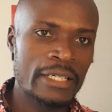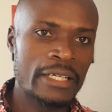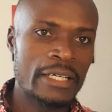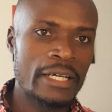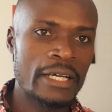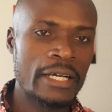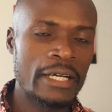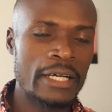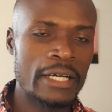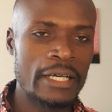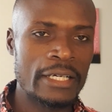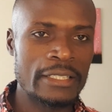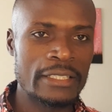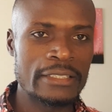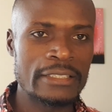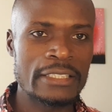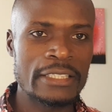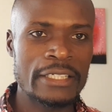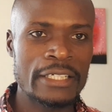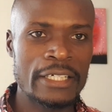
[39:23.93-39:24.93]

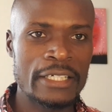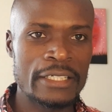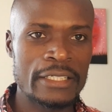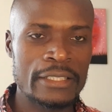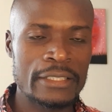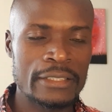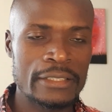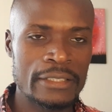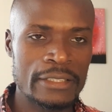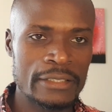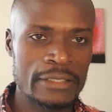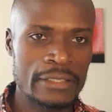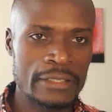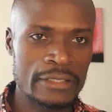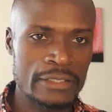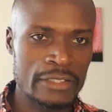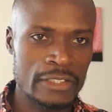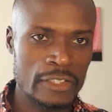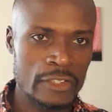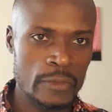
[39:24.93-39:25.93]
undertaken in the
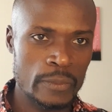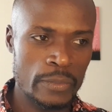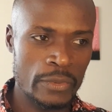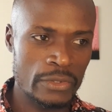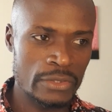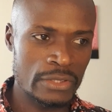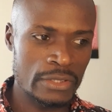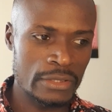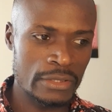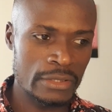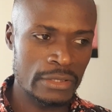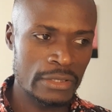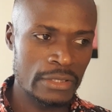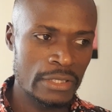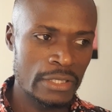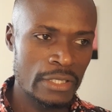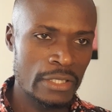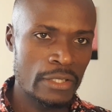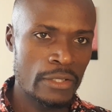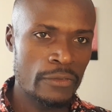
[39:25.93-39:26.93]
research process.
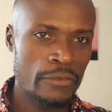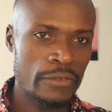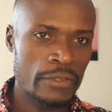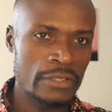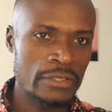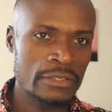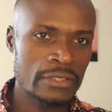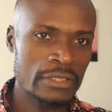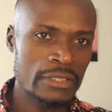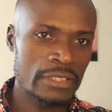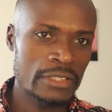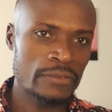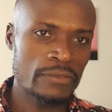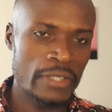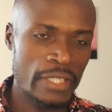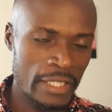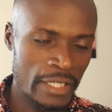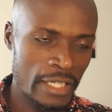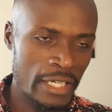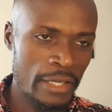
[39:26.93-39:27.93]
For instance, if I
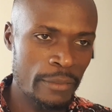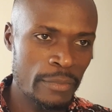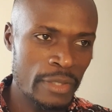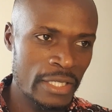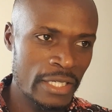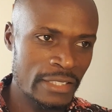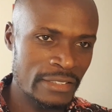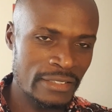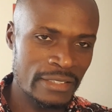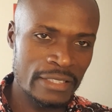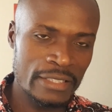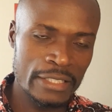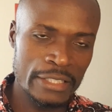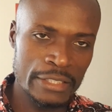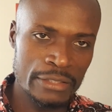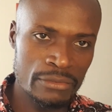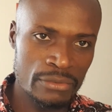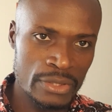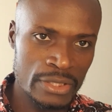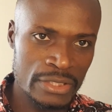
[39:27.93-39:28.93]
come in as the
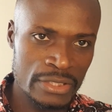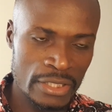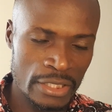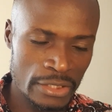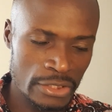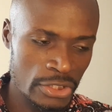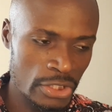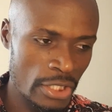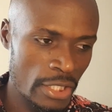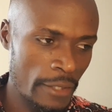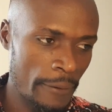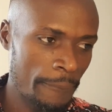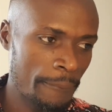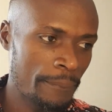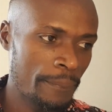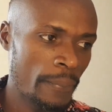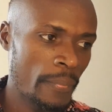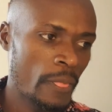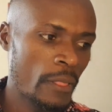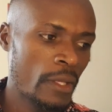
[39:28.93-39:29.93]
lead researcher,
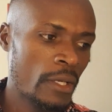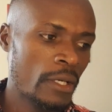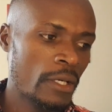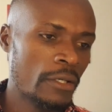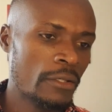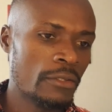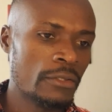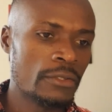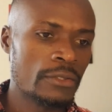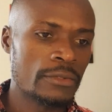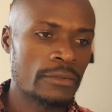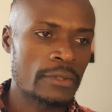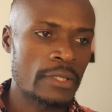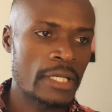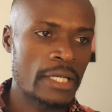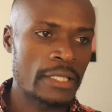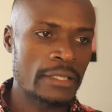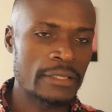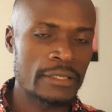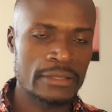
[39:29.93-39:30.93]
or
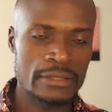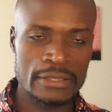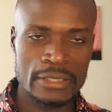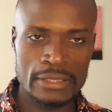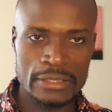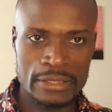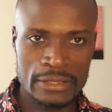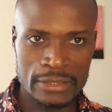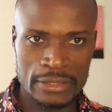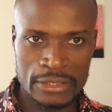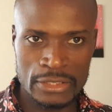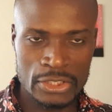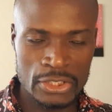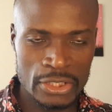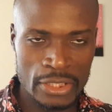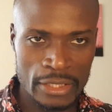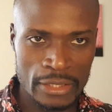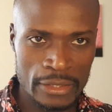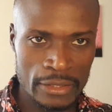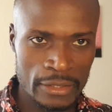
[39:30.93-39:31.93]
the
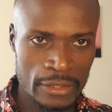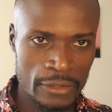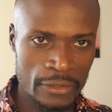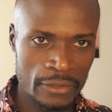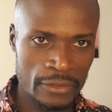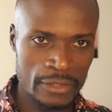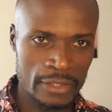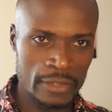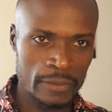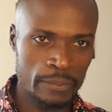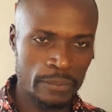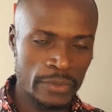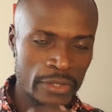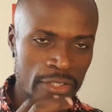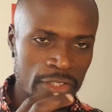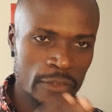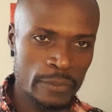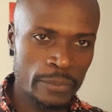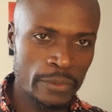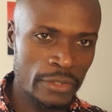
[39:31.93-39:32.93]
statistician, or the
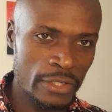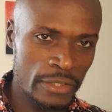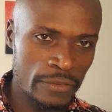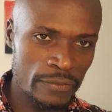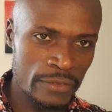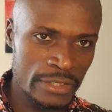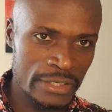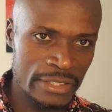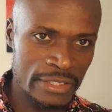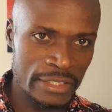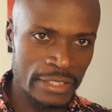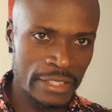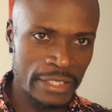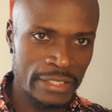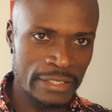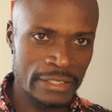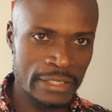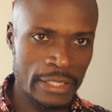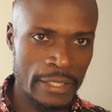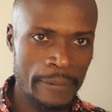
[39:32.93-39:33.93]
principal
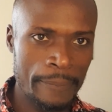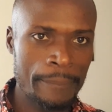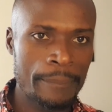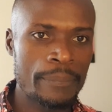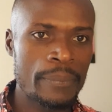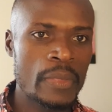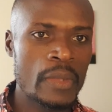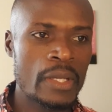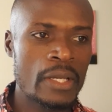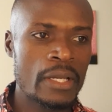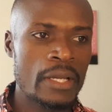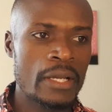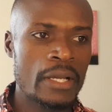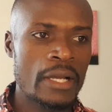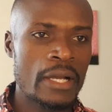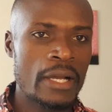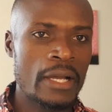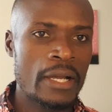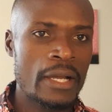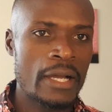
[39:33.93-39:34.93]
investigator,
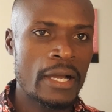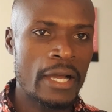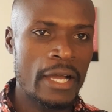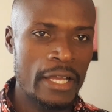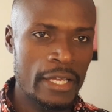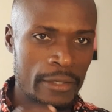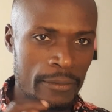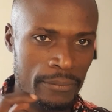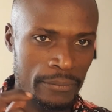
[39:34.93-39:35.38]
I